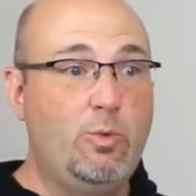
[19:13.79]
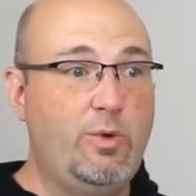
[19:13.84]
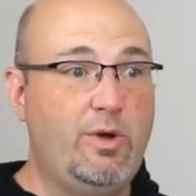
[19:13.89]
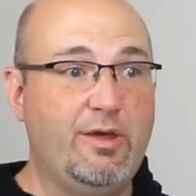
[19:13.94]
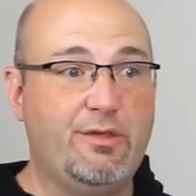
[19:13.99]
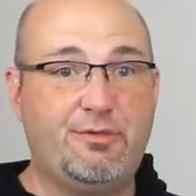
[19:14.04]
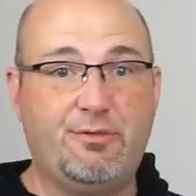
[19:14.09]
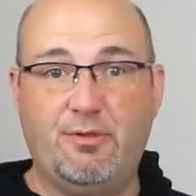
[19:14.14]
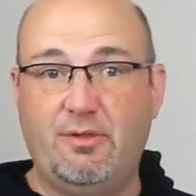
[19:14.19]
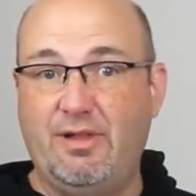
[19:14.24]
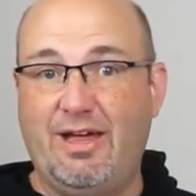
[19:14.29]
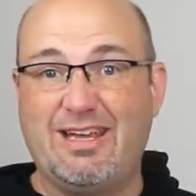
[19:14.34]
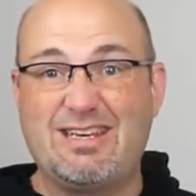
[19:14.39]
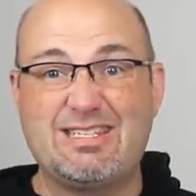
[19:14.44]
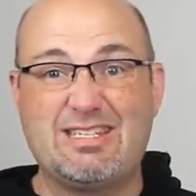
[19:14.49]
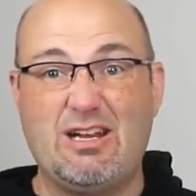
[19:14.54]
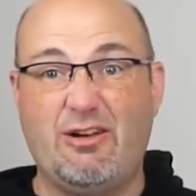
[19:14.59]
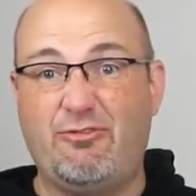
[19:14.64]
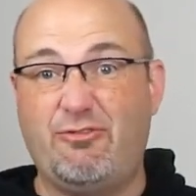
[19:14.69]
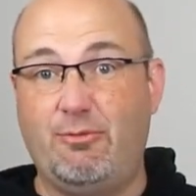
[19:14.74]
with
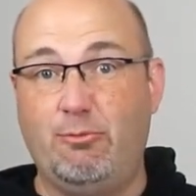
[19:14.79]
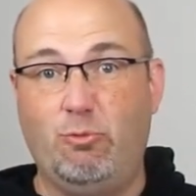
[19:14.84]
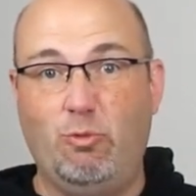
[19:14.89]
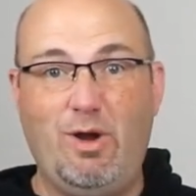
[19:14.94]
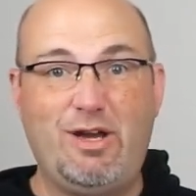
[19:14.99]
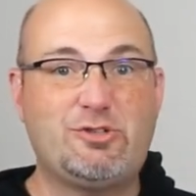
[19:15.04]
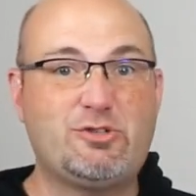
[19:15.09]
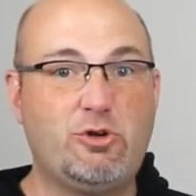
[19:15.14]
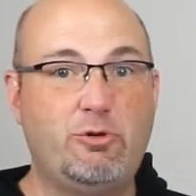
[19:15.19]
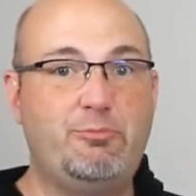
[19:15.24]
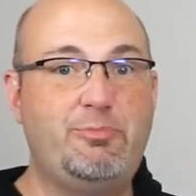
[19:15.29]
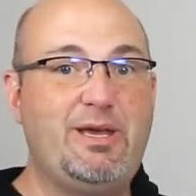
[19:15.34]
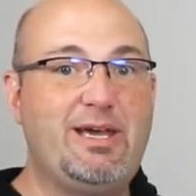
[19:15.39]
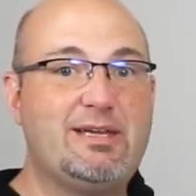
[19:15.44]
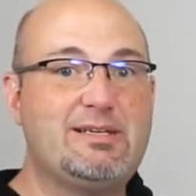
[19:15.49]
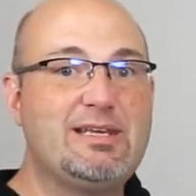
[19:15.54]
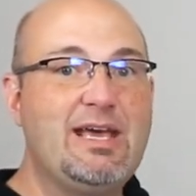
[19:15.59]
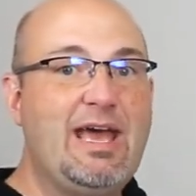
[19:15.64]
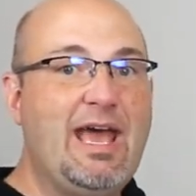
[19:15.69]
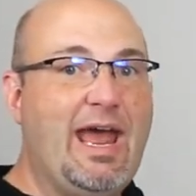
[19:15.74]
like stuff from
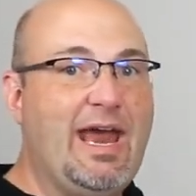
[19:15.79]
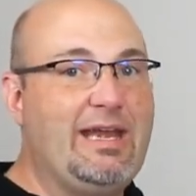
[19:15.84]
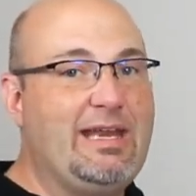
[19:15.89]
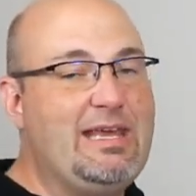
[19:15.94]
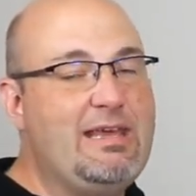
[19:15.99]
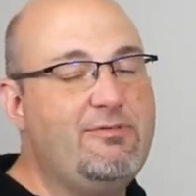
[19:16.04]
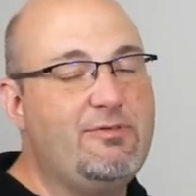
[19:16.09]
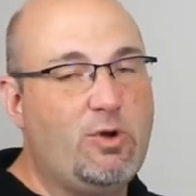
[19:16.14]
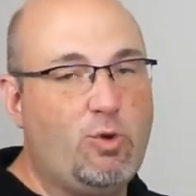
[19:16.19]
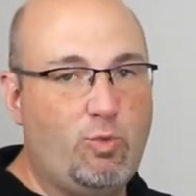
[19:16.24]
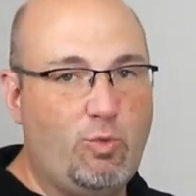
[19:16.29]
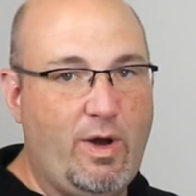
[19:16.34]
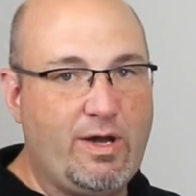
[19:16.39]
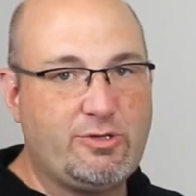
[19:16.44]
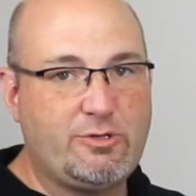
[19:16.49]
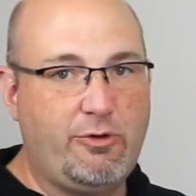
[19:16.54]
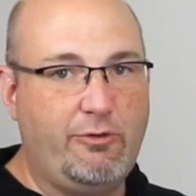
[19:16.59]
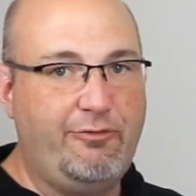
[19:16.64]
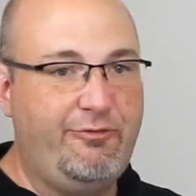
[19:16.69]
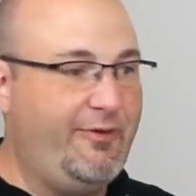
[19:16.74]
Retrobit and even
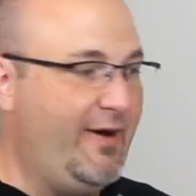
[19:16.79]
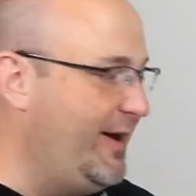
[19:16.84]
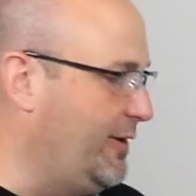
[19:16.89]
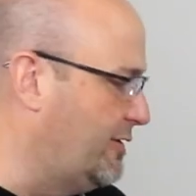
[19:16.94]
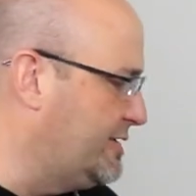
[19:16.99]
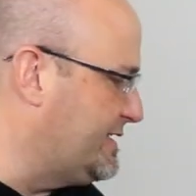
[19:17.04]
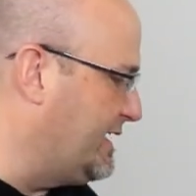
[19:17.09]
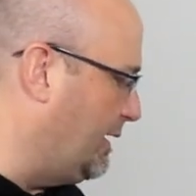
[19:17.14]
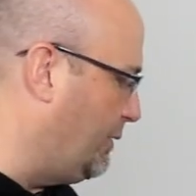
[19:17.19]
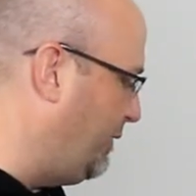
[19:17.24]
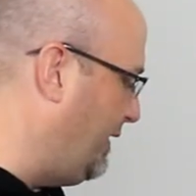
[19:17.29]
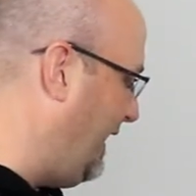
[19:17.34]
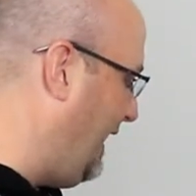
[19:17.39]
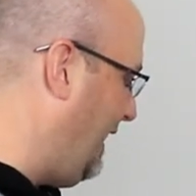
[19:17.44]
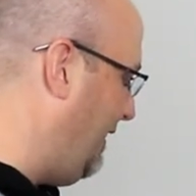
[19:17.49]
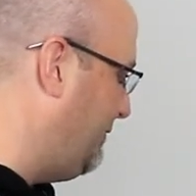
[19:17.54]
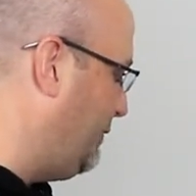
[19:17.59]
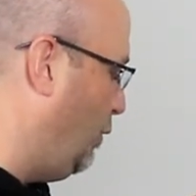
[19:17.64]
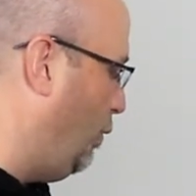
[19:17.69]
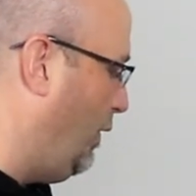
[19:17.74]
Retro Fighters. Like we
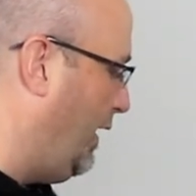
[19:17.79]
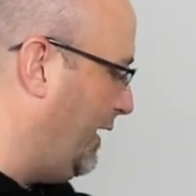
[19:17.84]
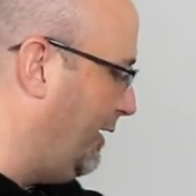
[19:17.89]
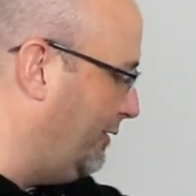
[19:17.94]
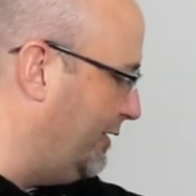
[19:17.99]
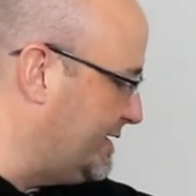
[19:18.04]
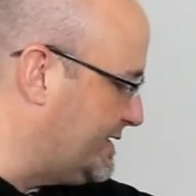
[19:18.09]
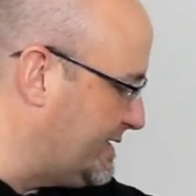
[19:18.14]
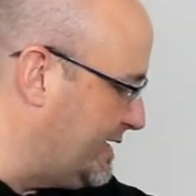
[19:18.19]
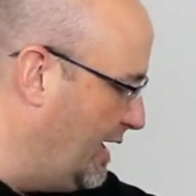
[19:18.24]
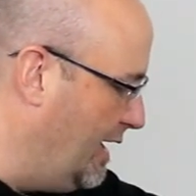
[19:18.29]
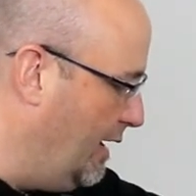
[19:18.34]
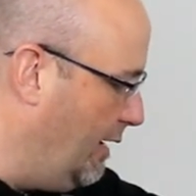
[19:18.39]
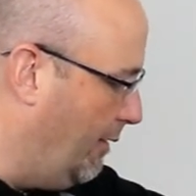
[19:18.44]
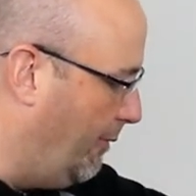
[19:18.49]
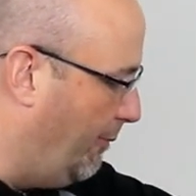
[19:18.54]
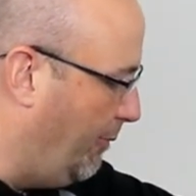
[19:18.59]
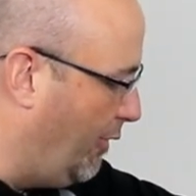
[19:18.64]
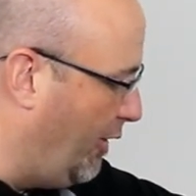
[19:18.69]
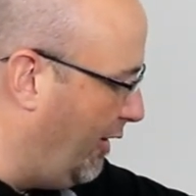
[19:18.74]
have the wireless
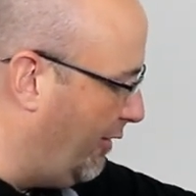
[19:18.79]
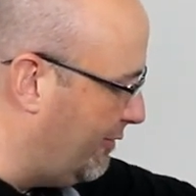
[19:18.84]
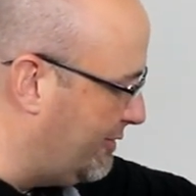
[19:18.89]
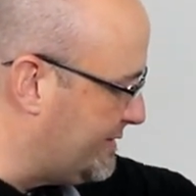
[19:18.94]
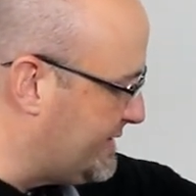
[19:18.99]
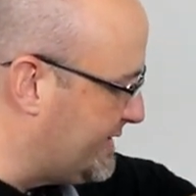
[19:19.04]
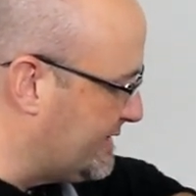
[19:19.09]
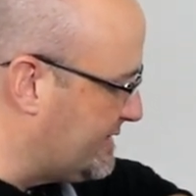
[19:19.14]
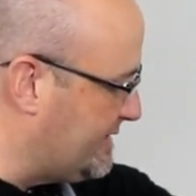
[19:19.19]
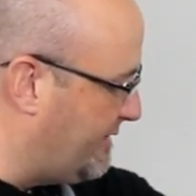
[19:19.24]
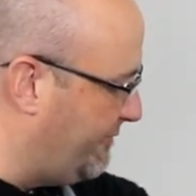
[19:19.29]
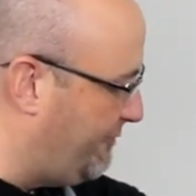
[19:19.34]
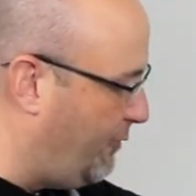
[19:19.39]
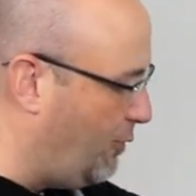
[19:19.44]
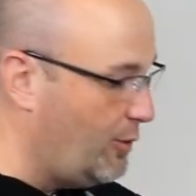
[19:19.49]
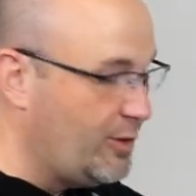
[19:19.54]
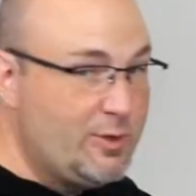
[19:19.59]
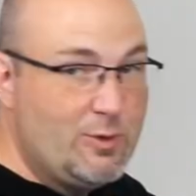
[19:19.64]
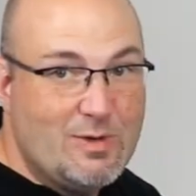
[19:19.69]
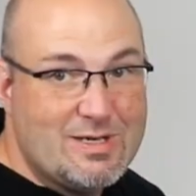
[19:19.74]
Brawler
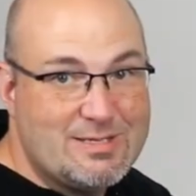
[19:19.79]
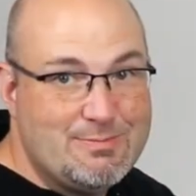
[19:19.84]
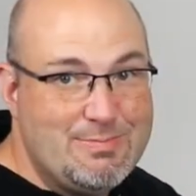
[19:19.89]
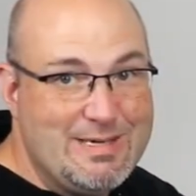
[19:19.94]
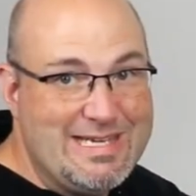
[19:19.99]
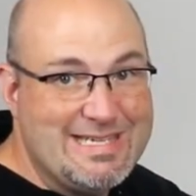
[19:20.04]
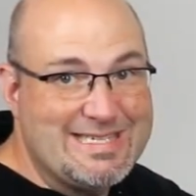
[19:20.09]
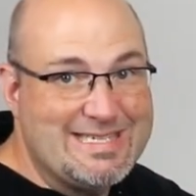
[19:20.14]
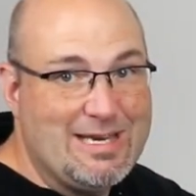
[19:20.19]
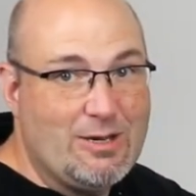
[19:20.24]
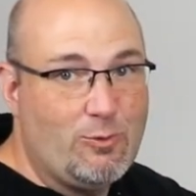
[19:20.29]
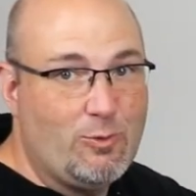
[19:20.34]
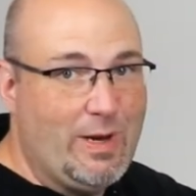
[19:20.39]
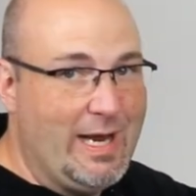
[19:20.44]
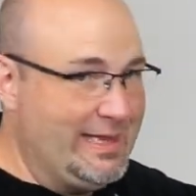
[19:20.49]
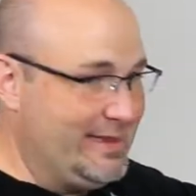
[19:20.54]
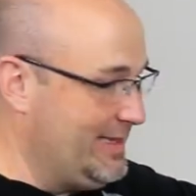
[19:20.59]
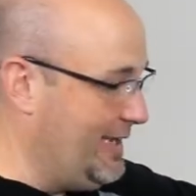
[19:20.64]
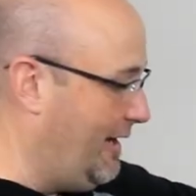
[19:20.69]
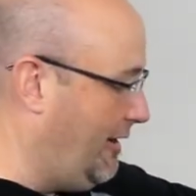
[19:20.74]
64 USB sitting
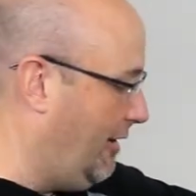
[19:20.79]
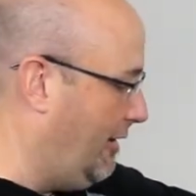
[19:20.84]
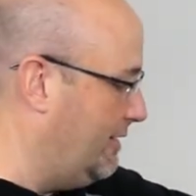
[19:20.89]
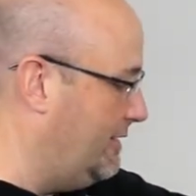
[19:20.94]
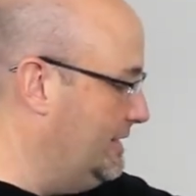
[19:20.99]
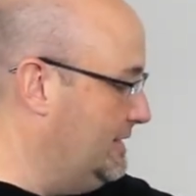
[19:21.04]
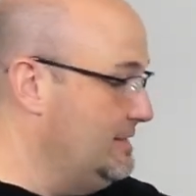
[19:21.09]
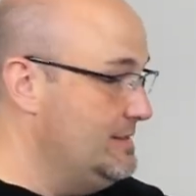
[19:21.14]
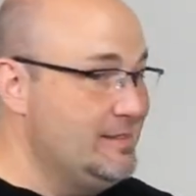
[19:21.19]
right there.